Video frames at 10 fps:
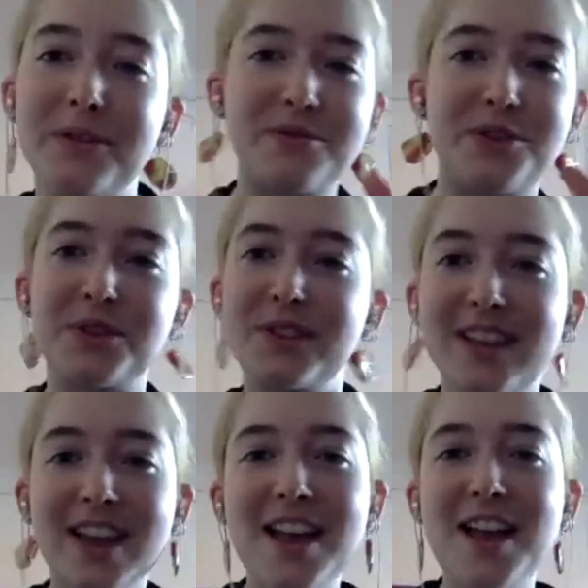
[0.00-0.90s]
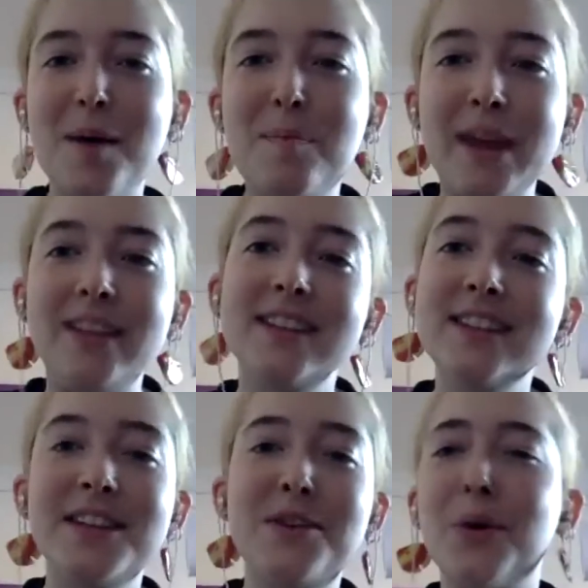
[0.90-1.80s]
just a painting
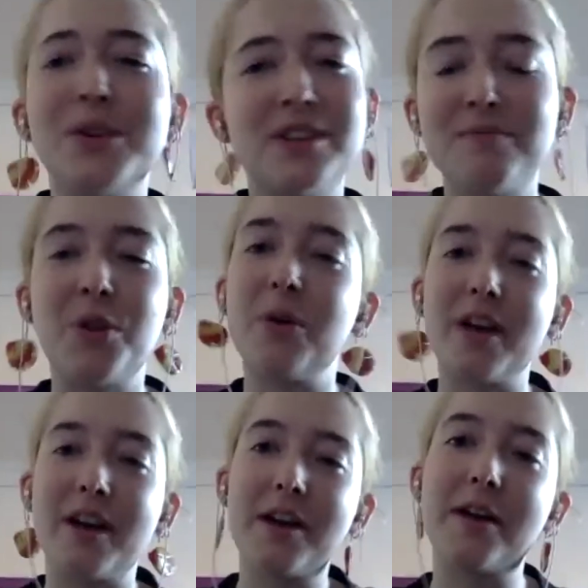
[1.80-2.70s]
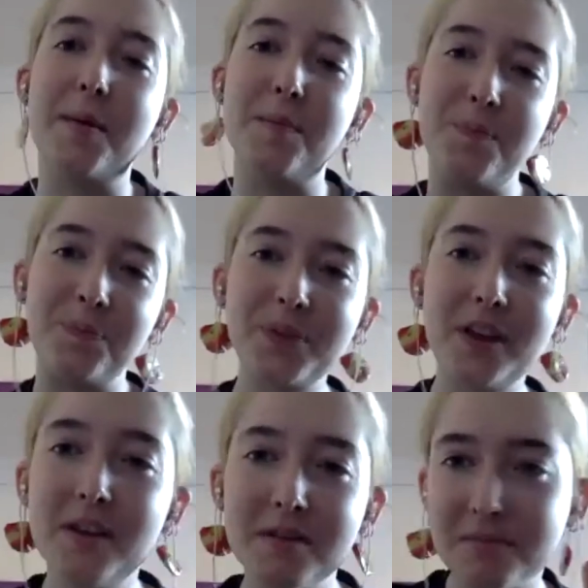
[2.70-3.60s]
scene, or is it not that?
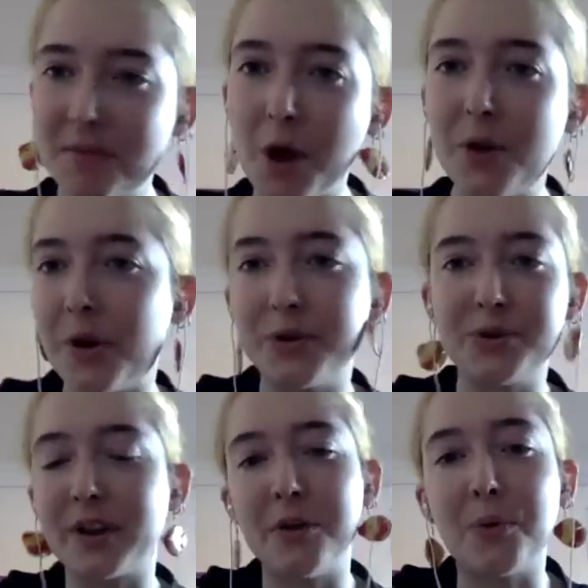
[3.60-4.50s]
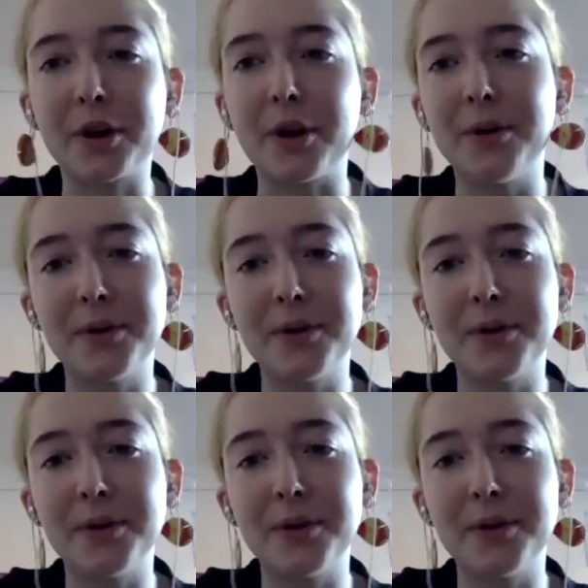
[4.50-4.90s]
How does it kind of work out?